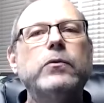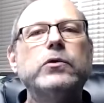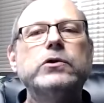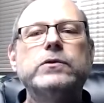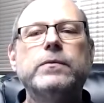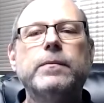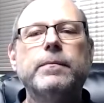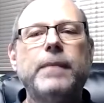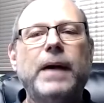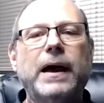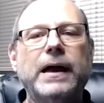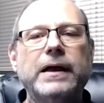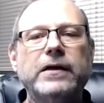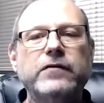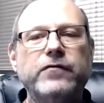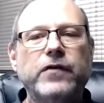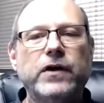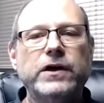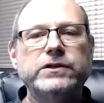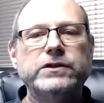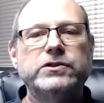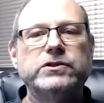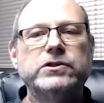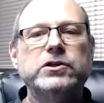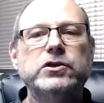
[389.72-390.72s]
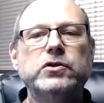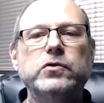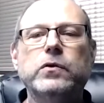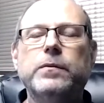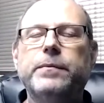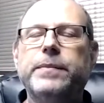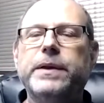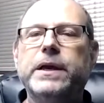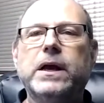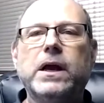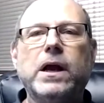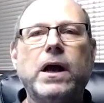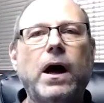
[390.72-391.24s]
my advice to you would
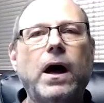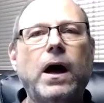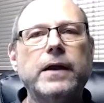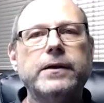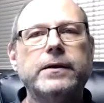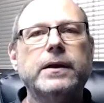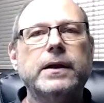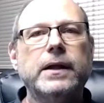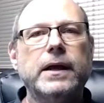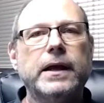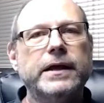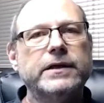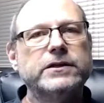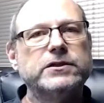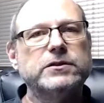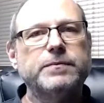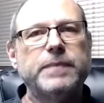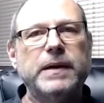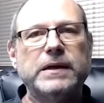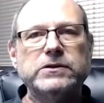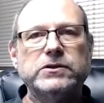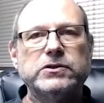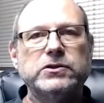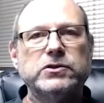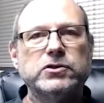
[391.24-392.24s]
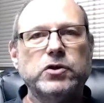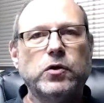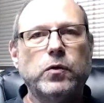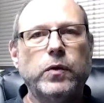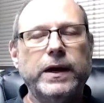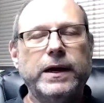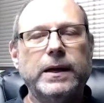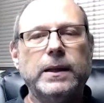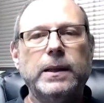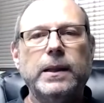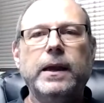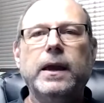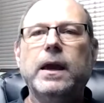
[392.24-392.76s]
be cut expenses
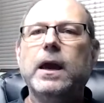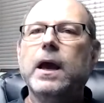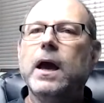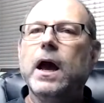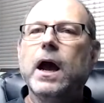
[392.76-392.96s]
quickly,